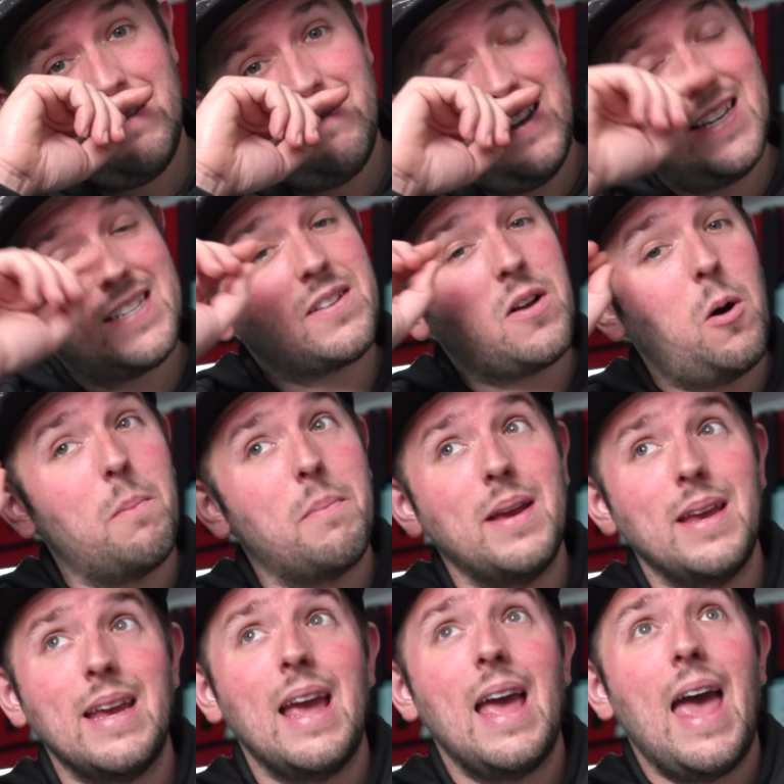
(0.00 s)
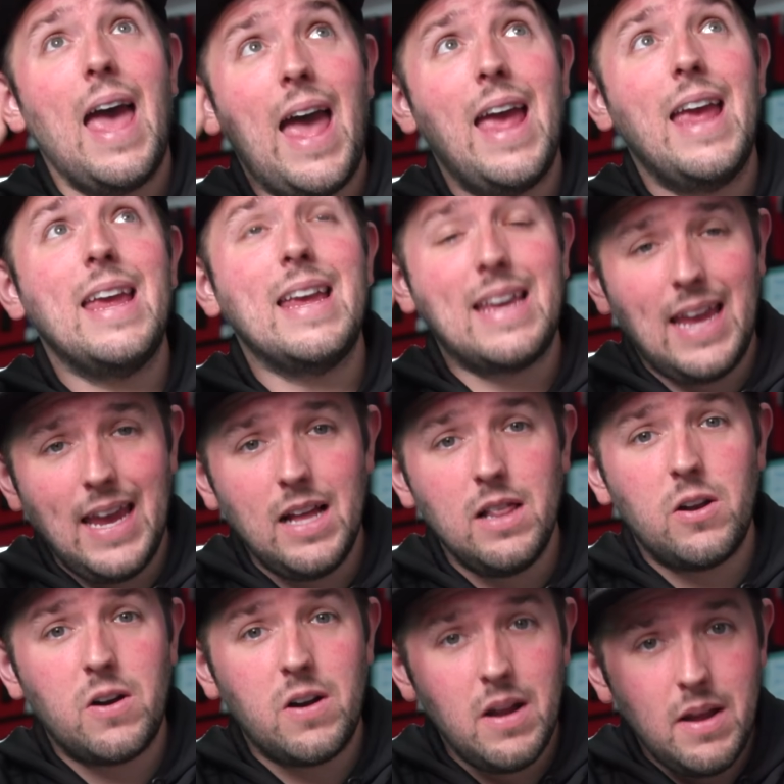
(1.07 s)
it's going to be a
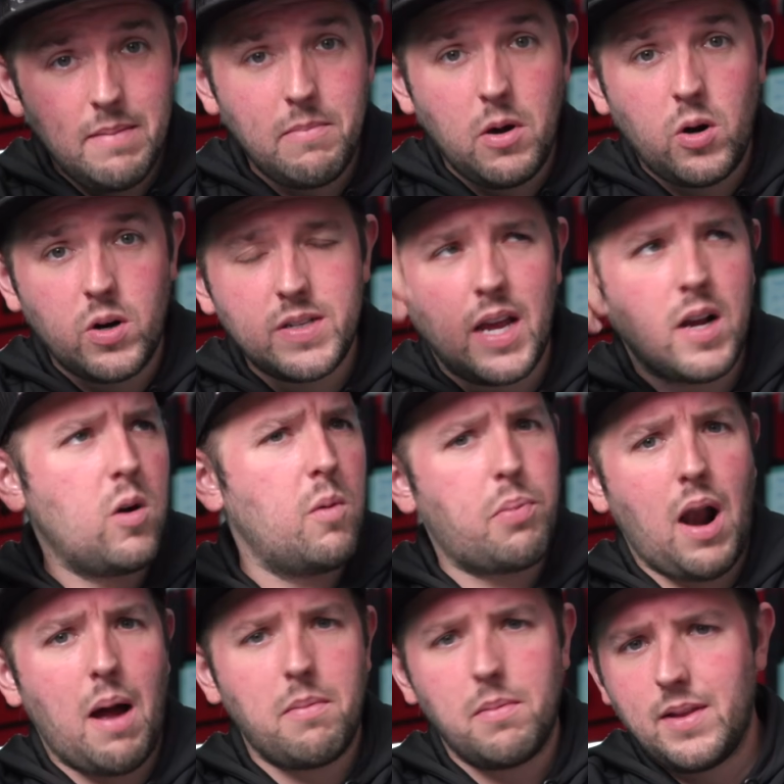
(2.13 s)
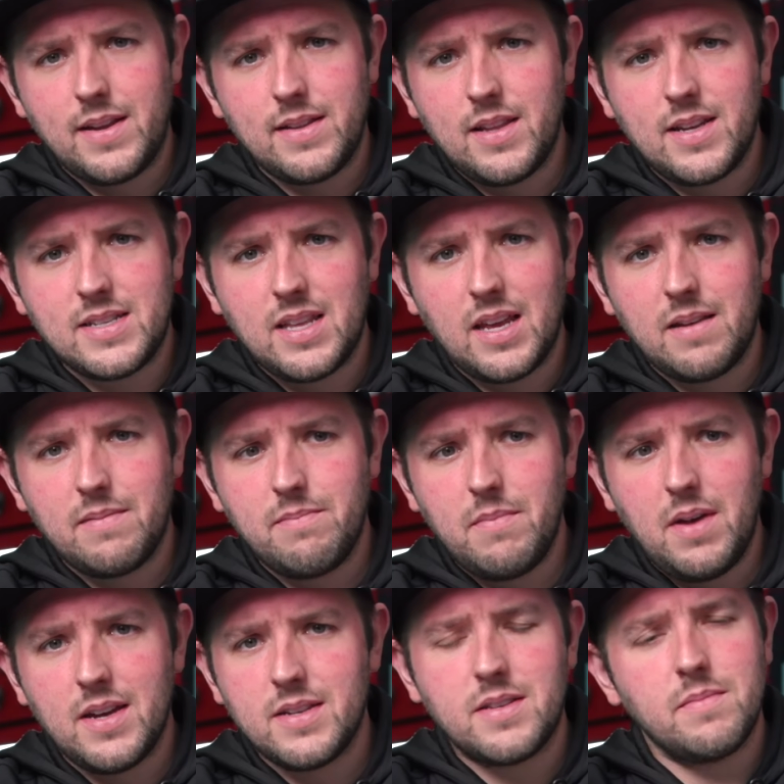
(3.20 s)
killer motorcycle probably, unless they
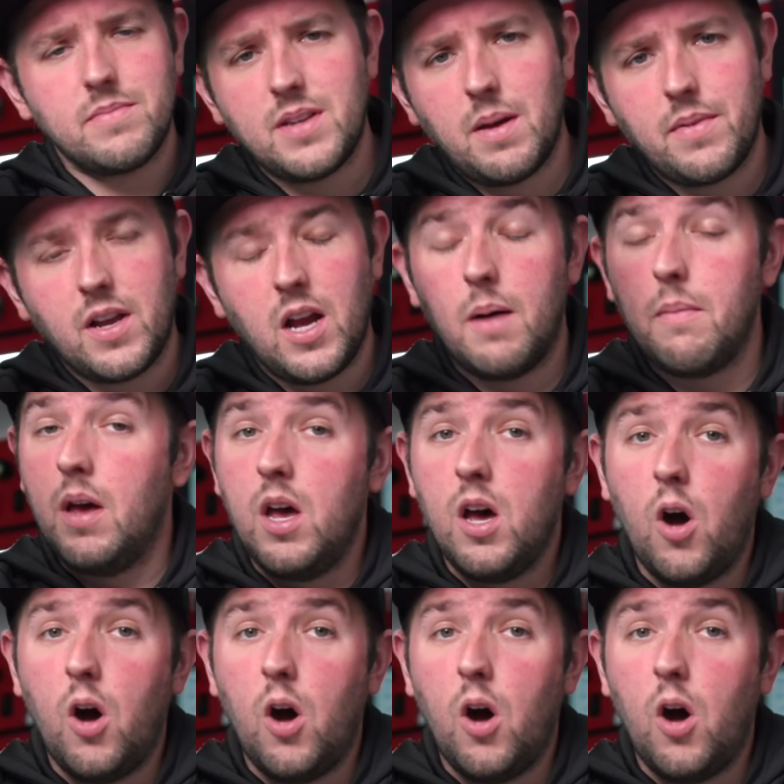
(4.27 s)
messed something up.